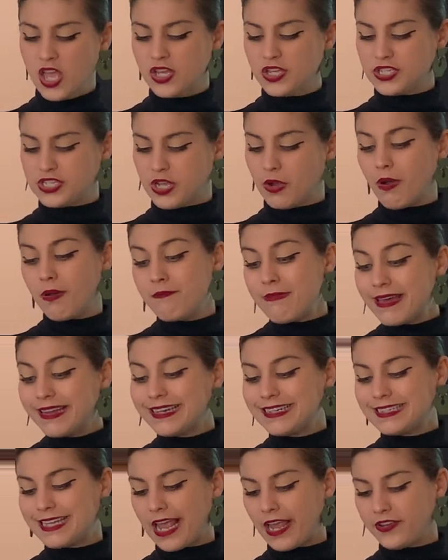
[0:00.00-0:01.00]
So a
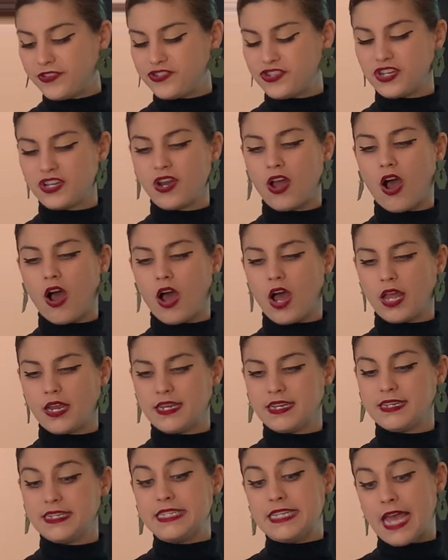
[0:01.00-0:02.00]
meditation on
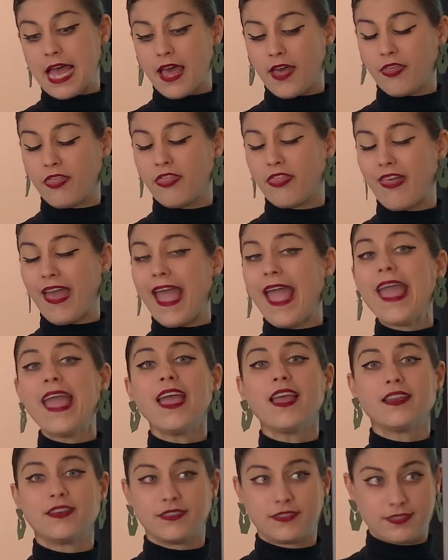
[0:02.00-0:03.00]
death
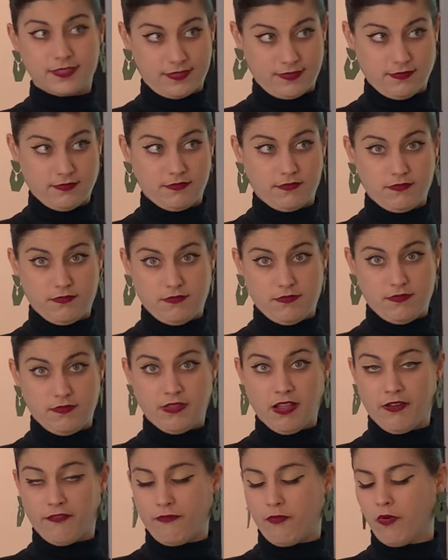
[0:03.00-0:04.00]
and
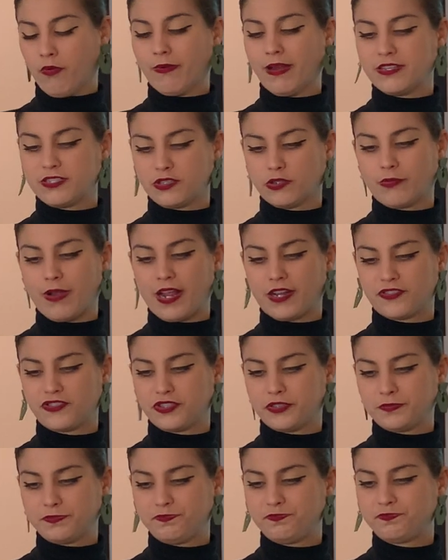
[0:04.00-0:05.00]
therefore resurrection.